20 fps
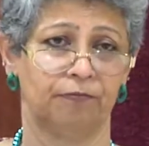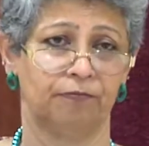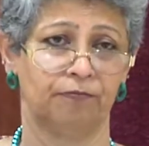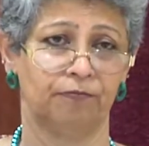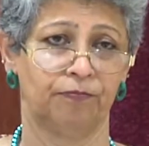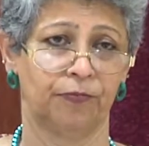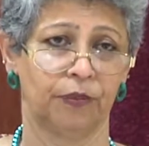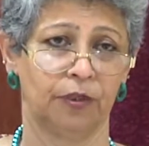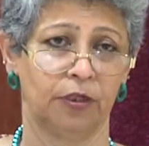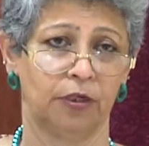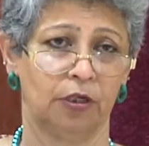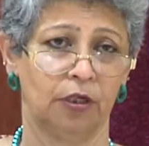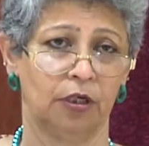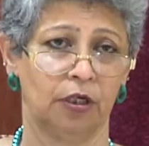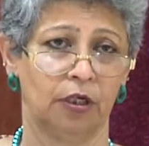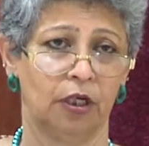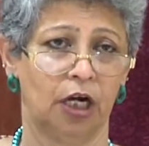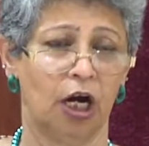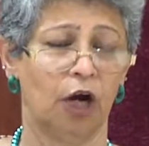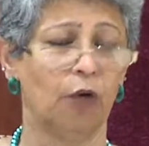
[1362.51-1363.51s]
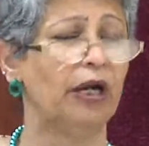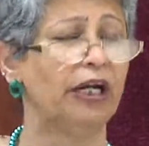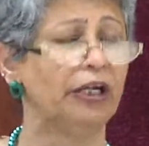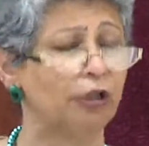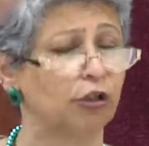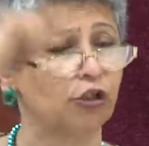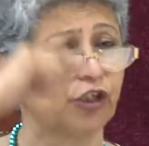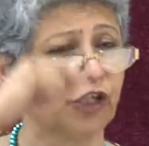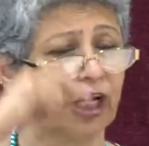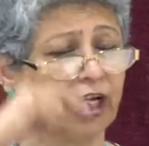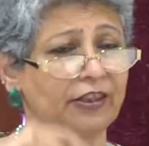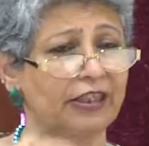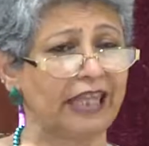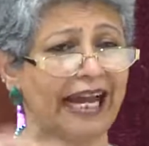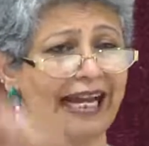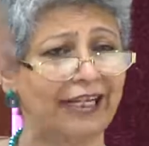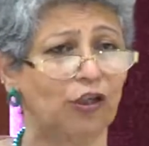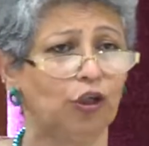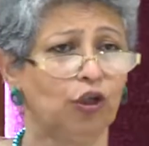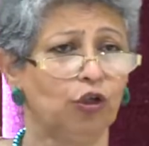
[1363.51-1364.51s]
Amen. And when you say
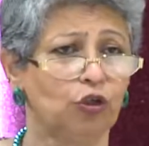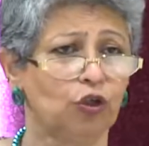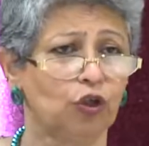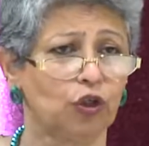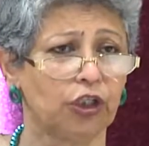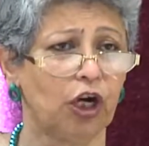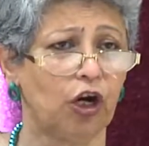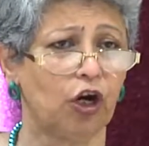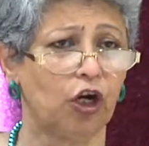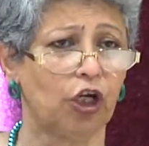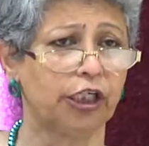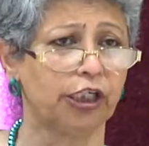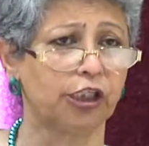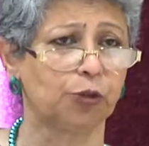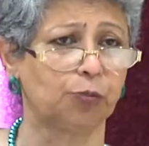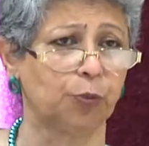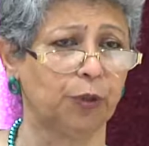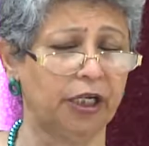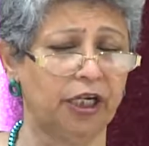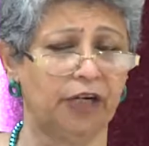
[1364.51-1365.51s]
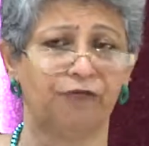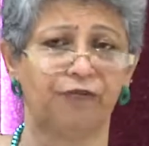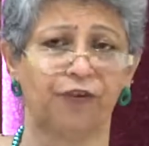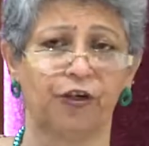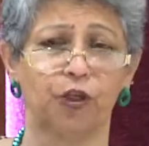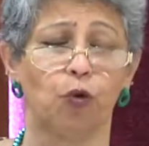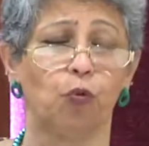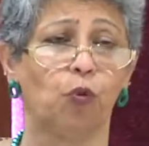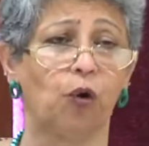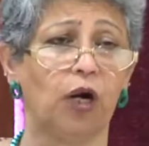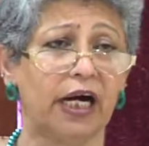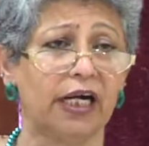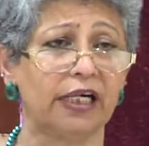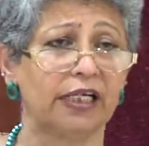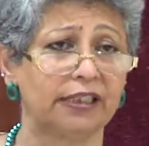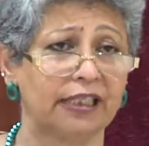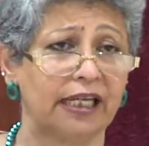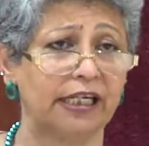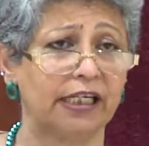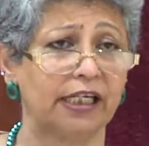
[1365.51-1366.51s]
thank you to the Holy Spirit for the
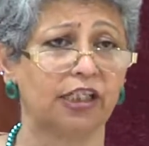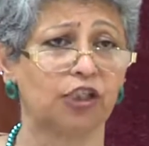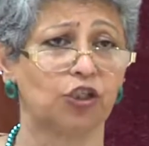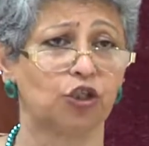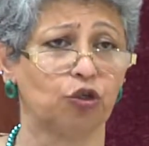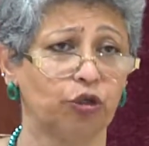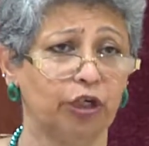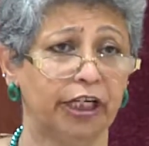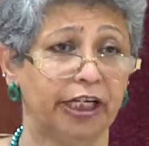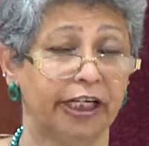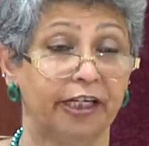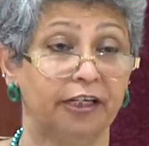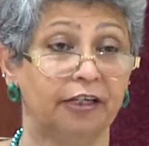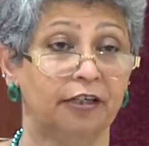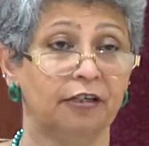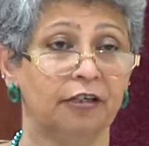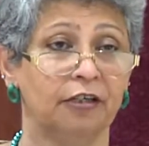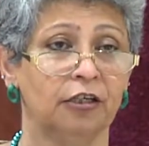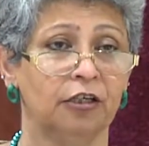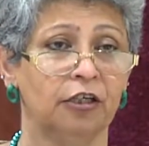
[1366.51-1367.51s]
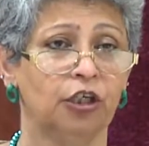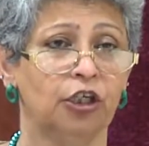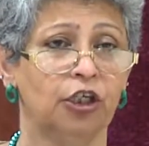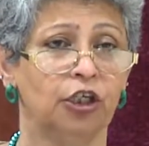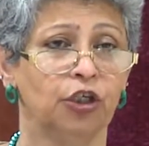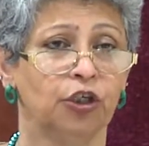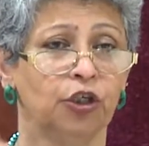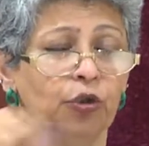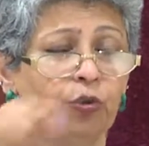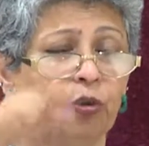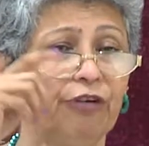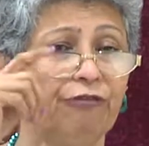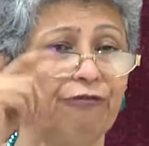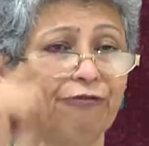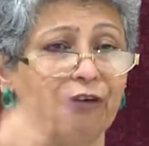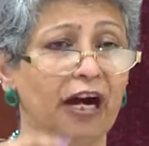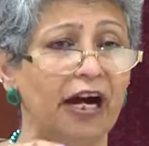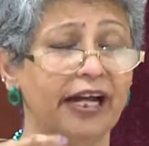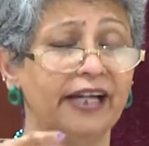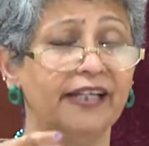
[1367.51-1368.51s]
work that He's doing, you will
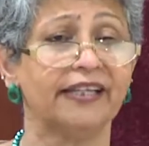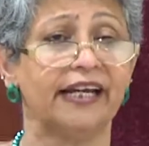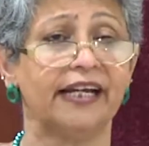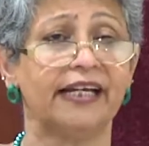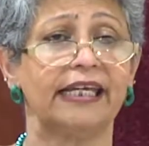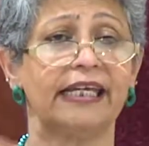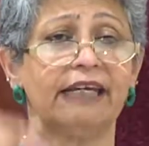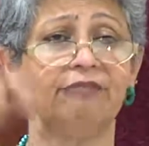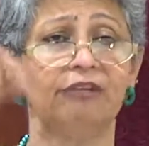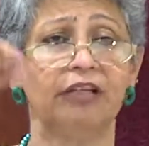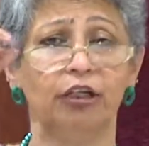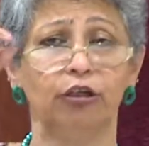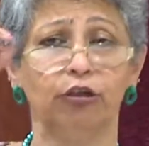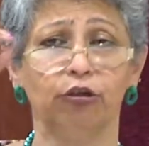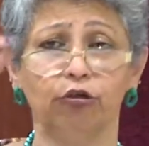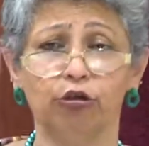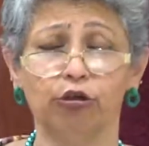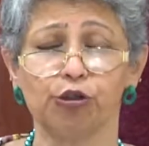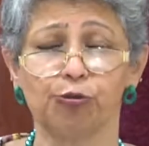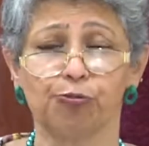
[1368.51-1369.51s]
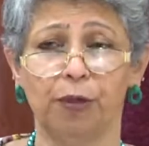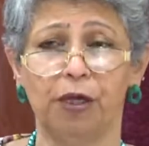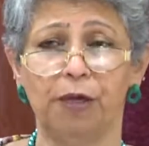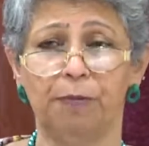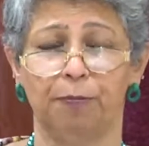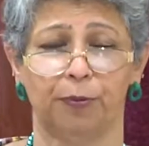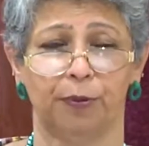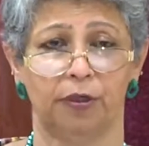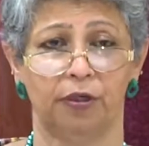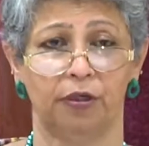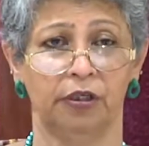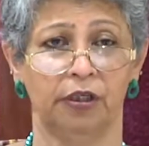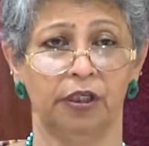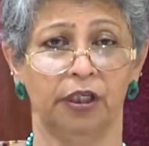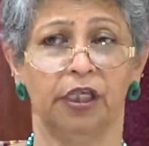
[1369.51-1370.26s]
find that He will use people.